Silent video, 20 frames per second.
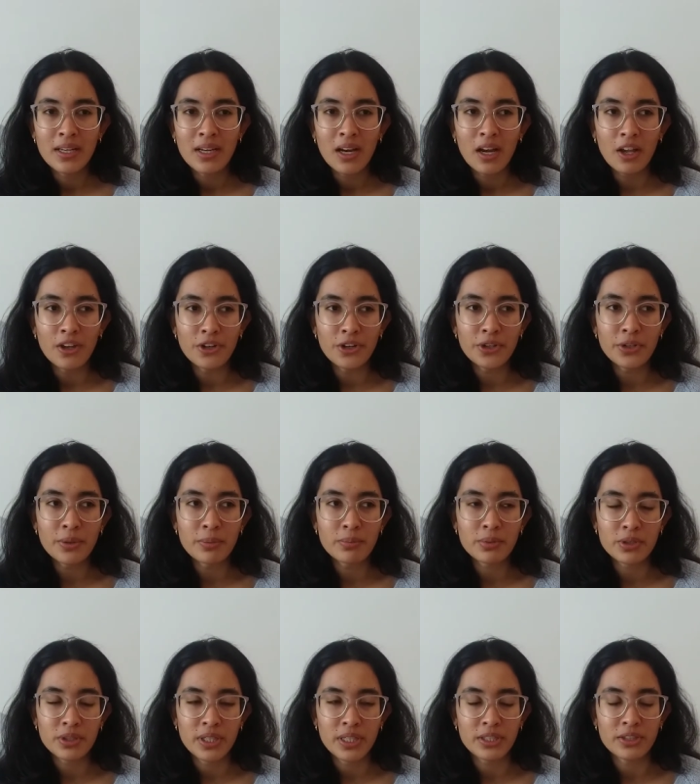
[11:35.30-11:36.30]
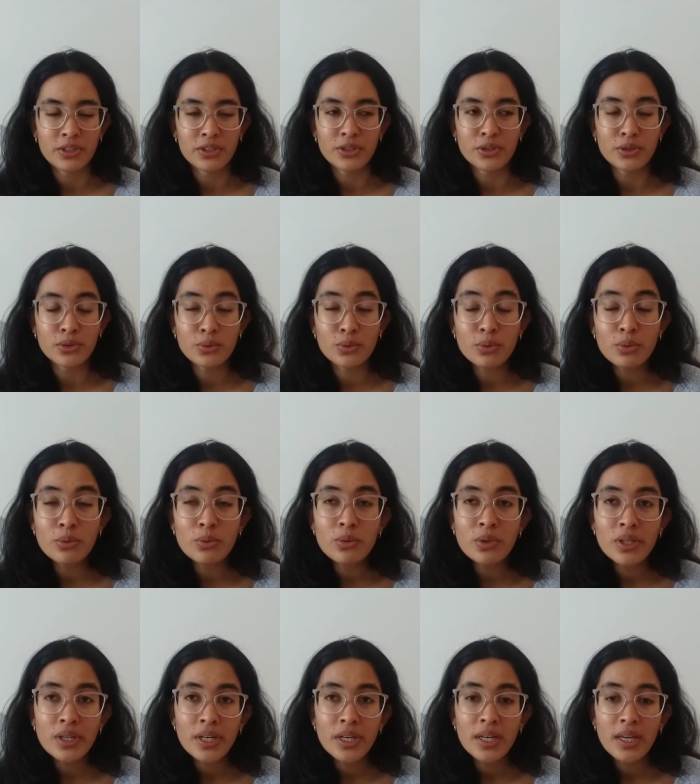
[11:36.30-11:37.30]
under the protector's
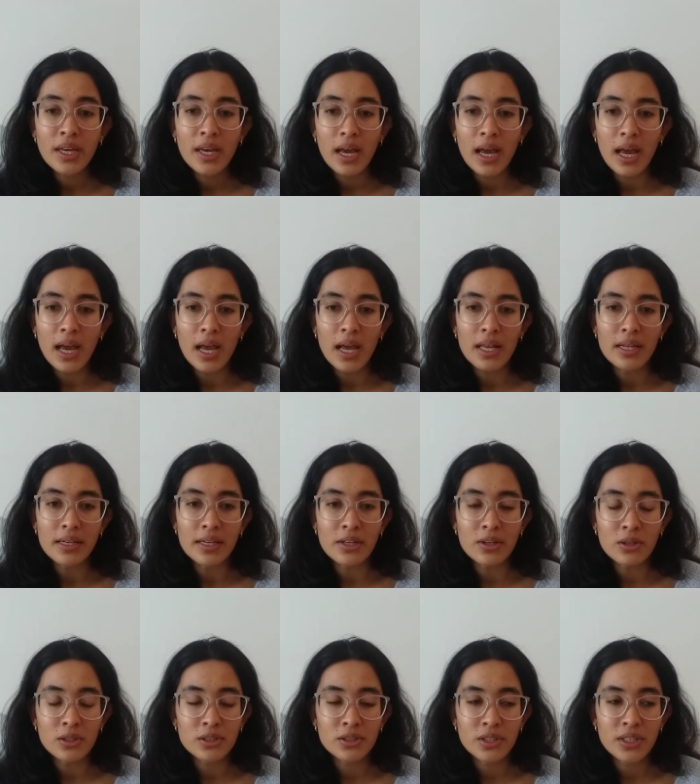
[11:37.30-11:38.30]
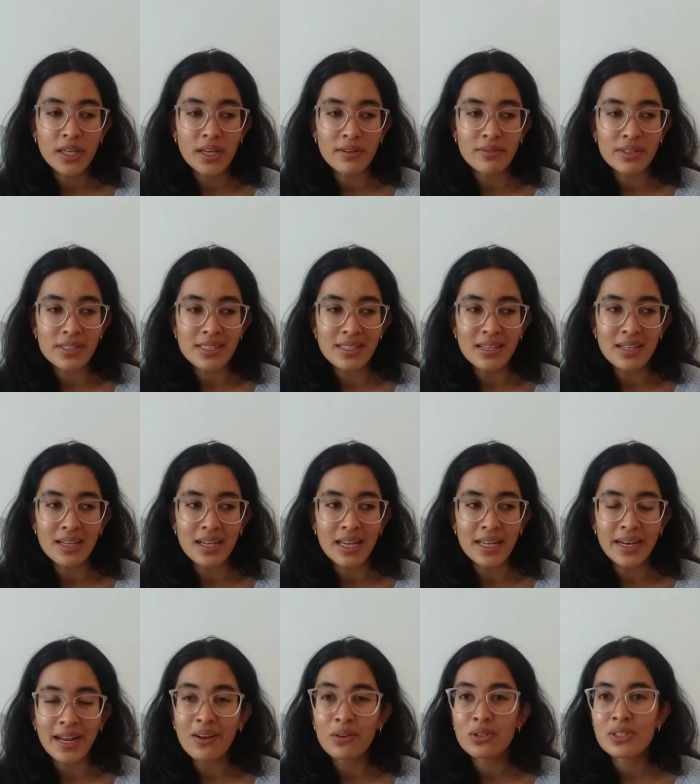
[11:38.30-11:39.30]
rule. And it also gave us
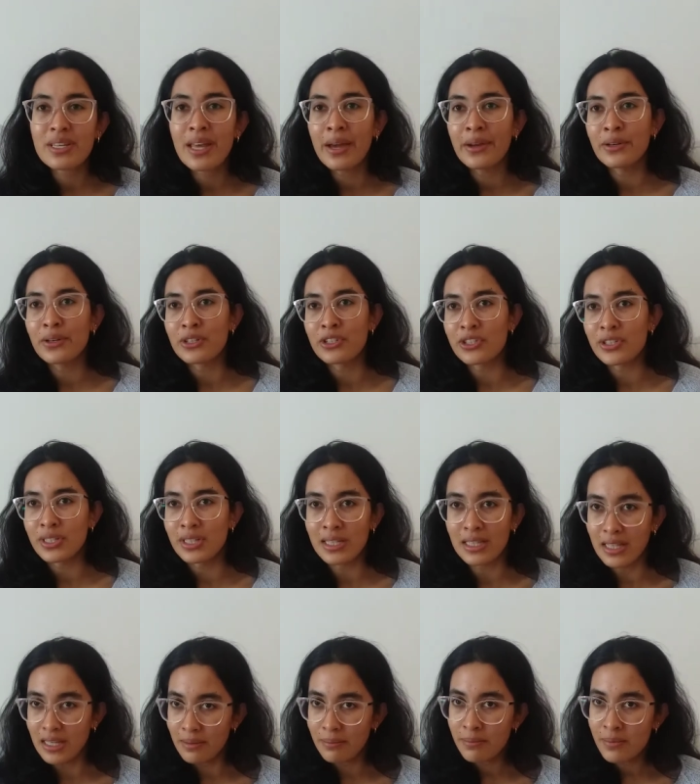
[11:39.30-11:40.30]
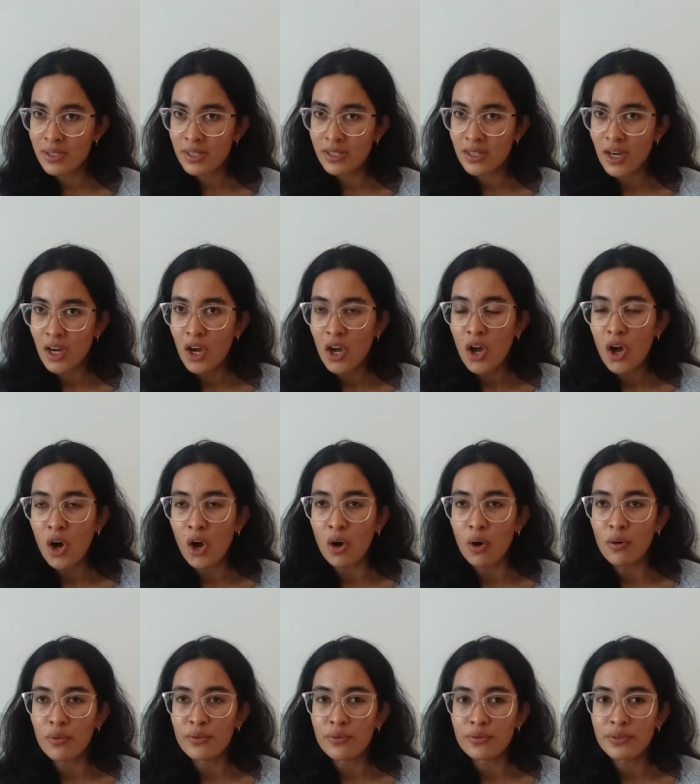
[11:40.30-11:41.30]
an outsider's glimpse
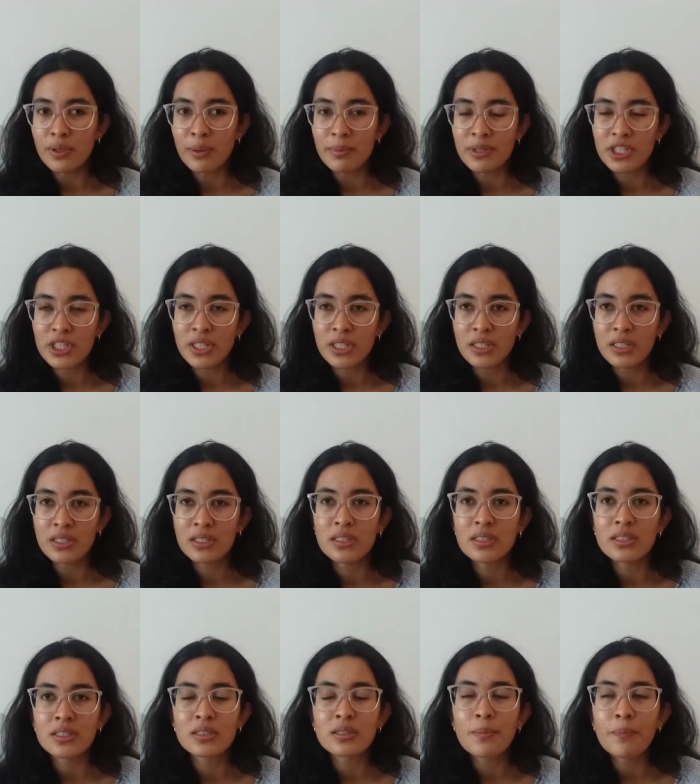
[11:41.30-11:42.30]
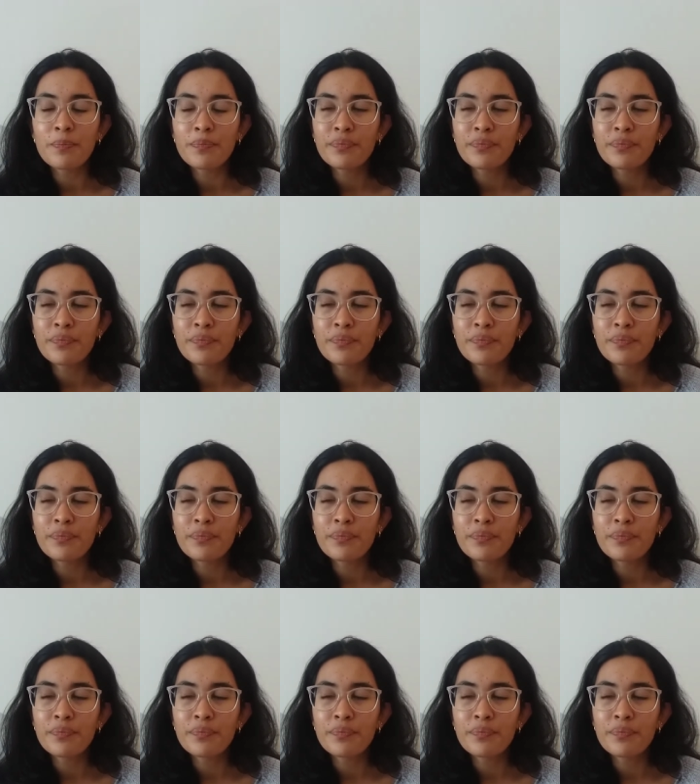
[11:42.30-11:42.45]
of the machinist